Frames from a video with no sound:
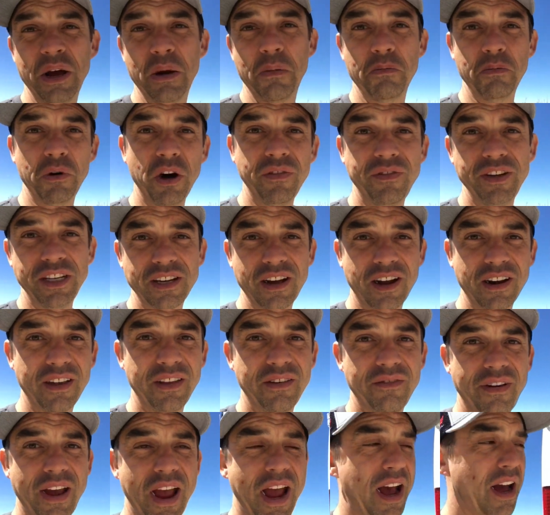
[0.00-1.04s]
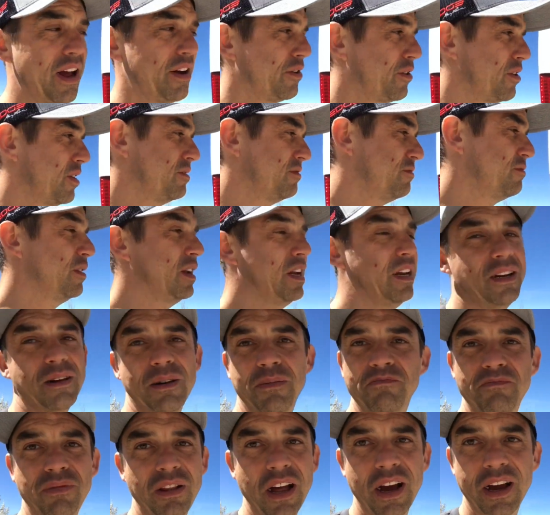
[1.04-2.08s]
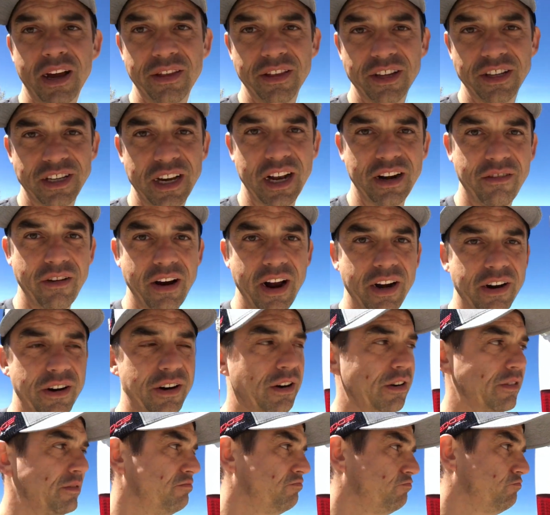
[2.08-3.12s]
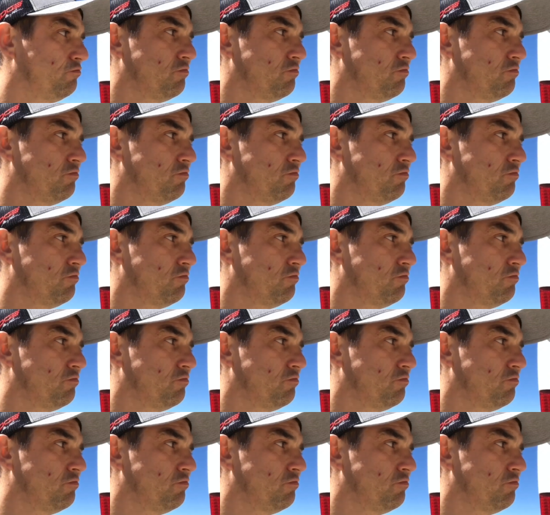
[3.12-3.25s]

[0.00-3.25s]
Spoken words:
movies onto the van, or if we need to plug in the generator, or,